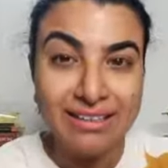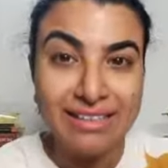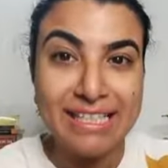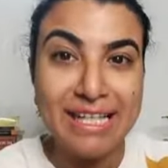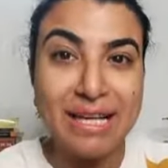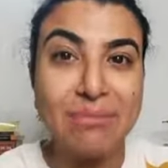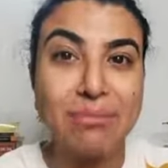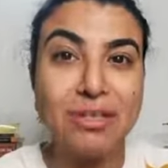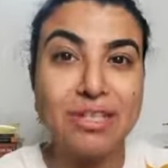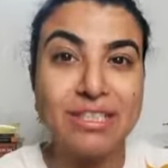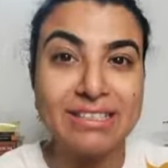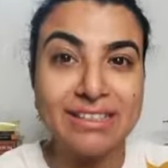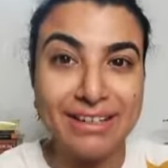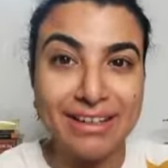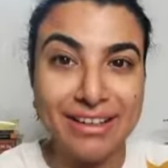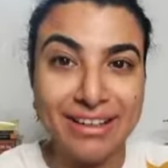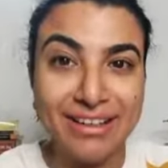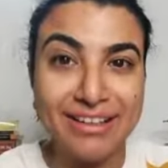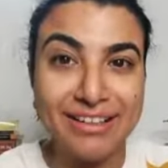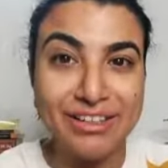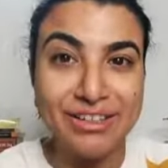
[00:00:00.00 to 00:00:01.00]
tables
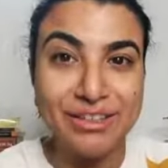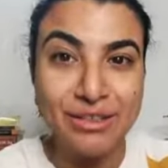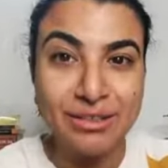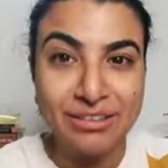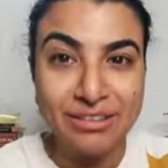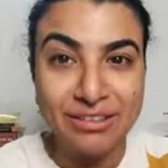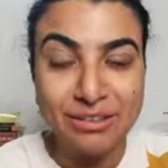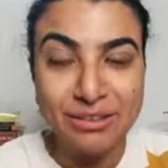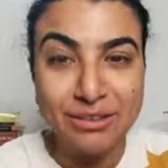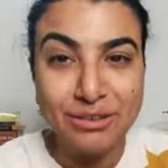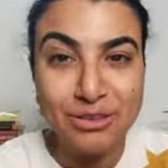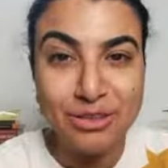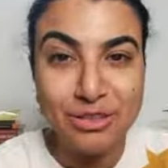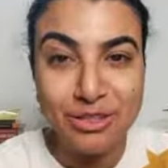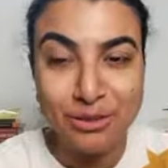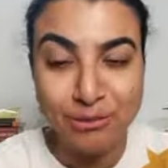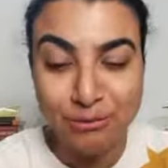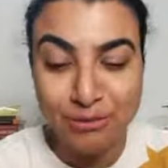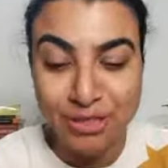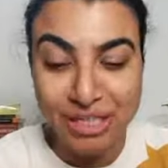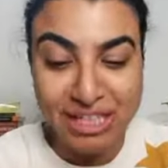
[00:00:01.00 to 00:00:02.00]
are, you know,
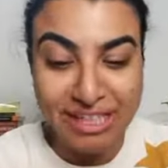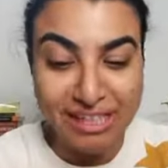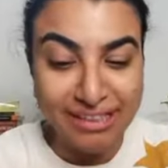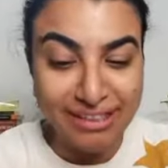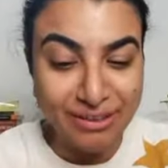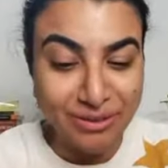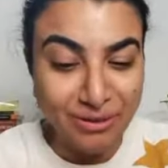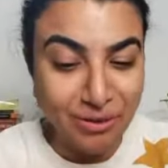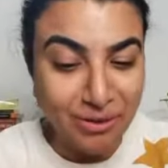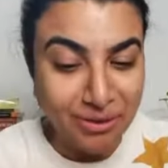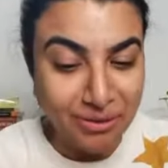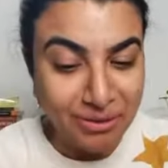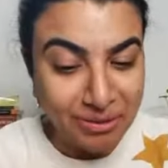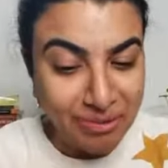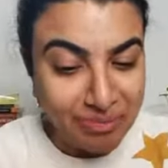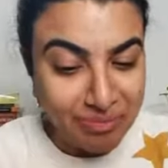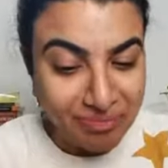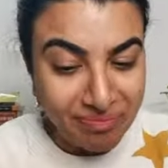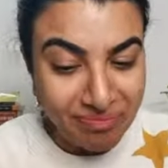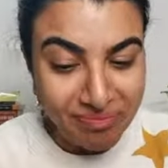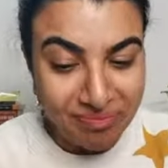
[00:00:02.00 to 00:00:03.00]
shifting, or
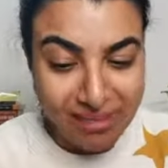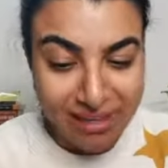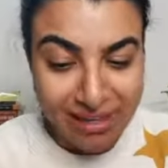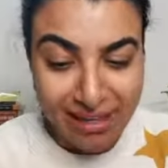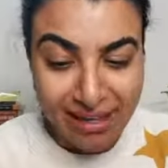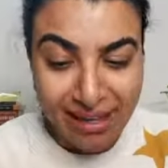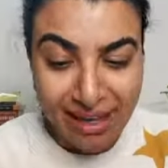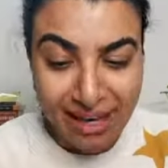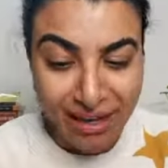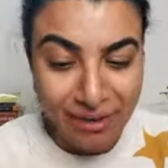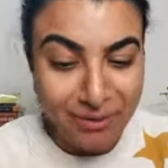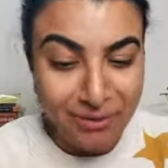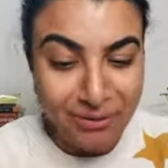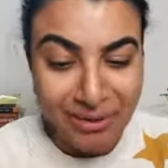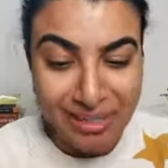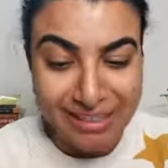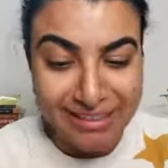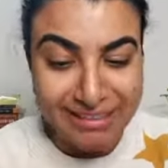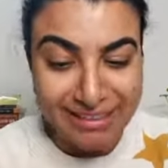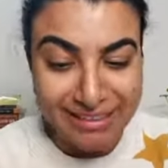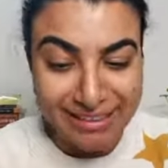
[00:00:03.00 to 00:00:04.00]
how do
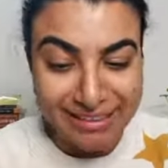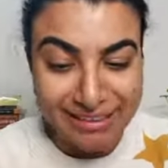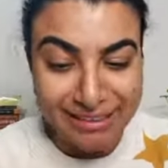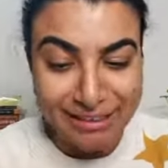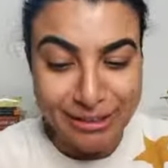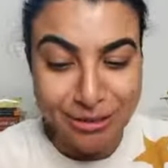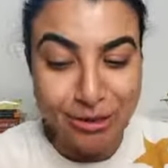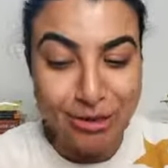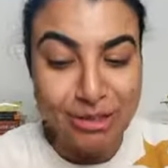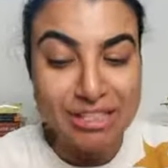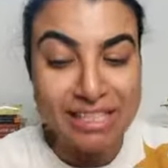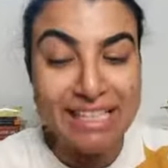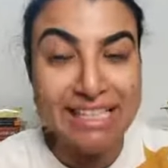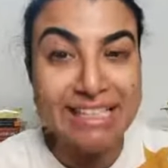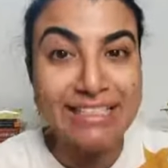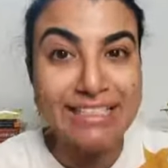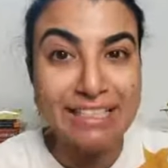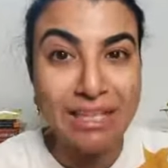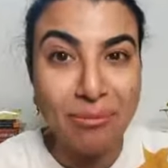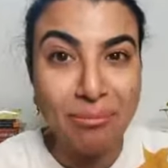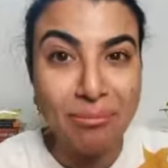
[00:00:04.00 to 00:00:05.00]
I say it? So
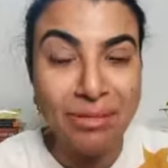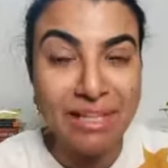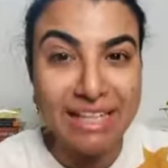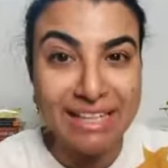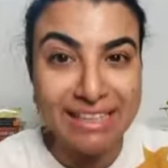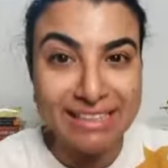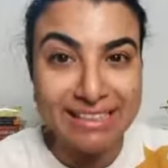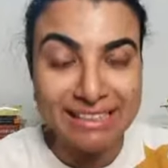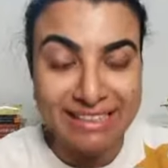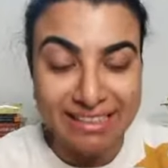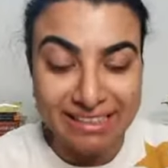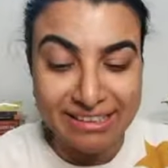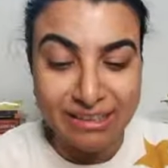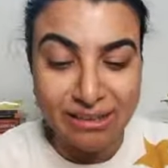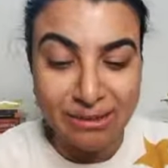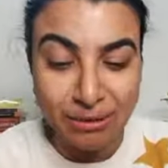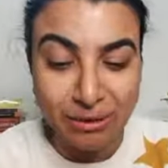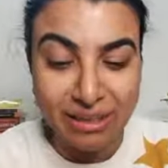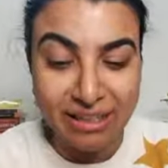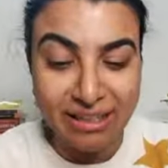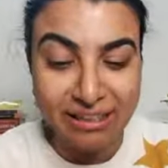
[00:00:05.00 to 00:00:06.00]
in some cases,
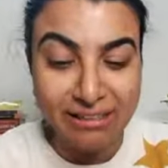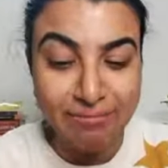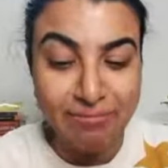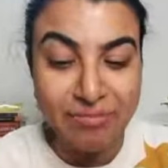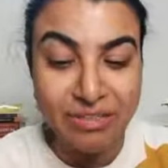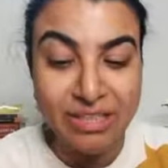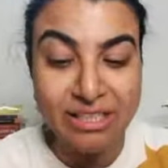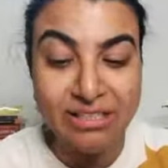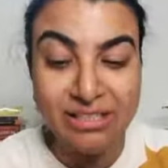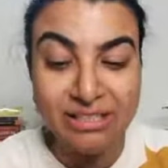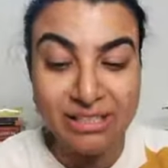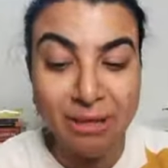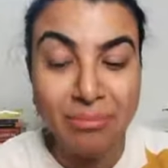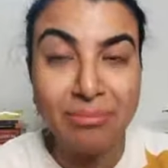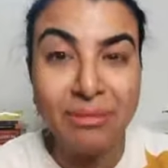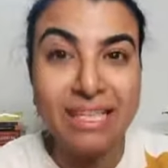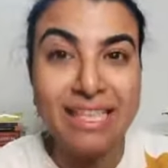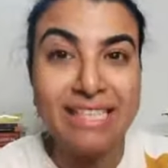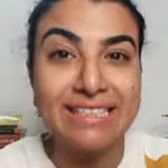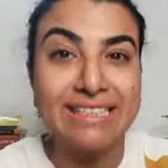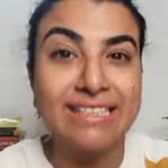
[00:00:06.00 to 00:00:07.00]
okay, in
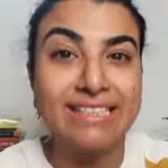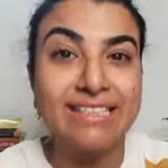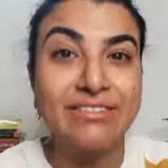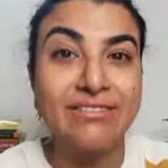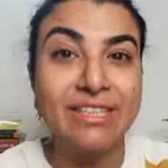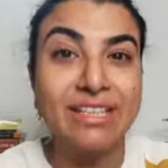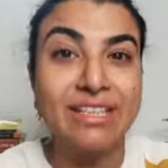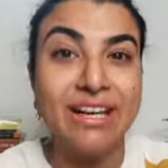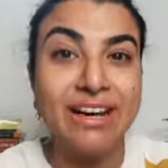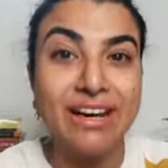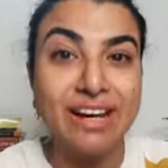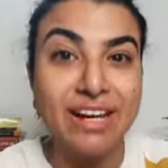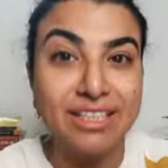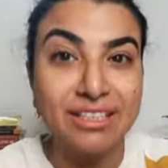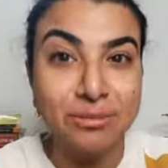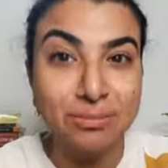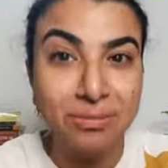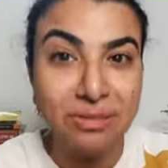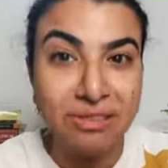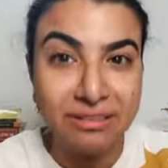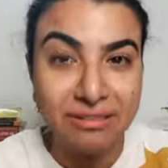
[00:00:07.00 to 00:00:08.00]
some cases, even the
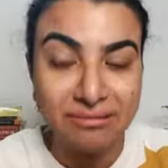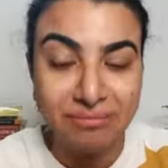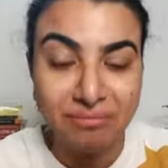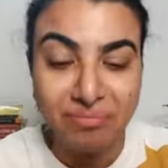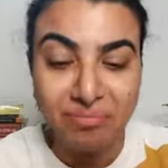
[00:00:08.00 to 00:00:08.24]
husband